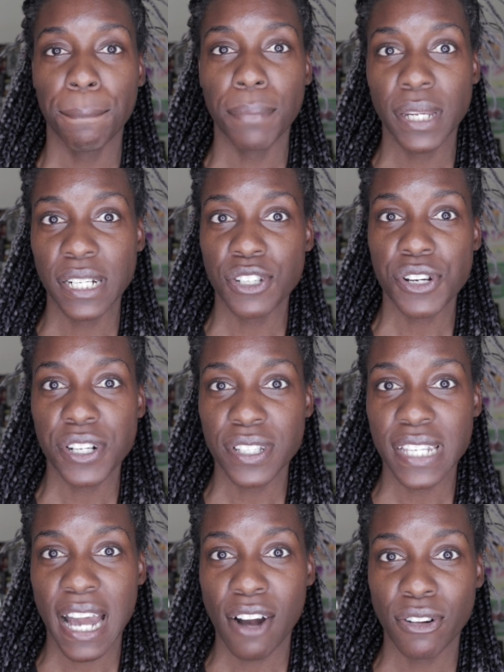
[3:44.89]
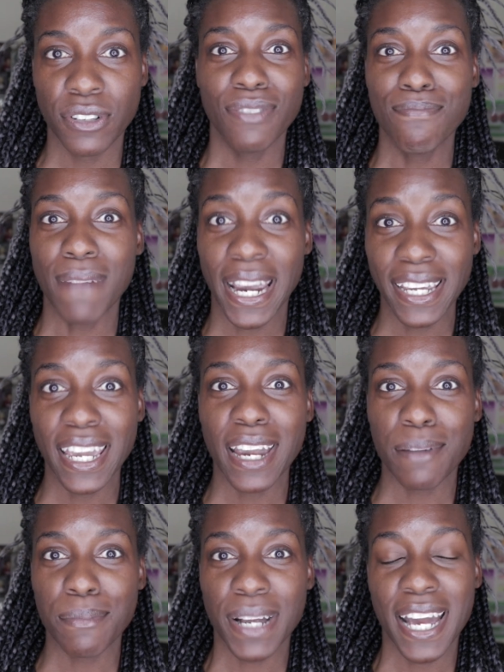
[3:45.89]
But it turns out my
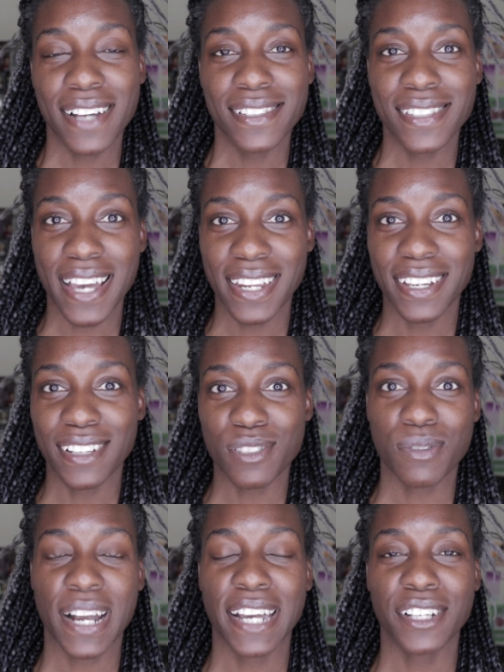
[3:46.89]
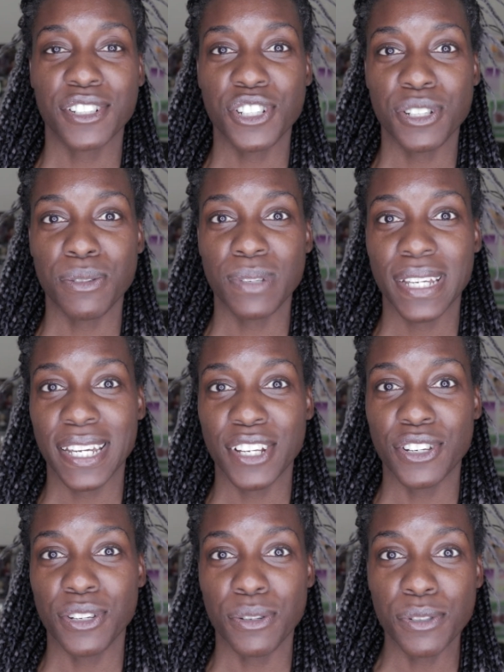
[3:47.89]
camera has settings where I can shoot
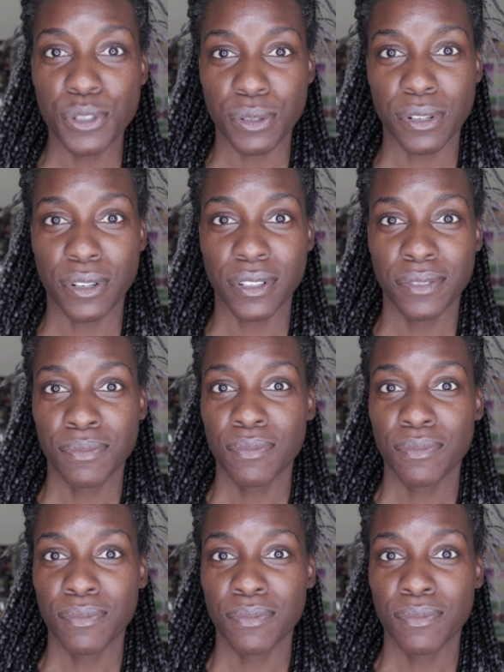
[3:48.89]
in neutral.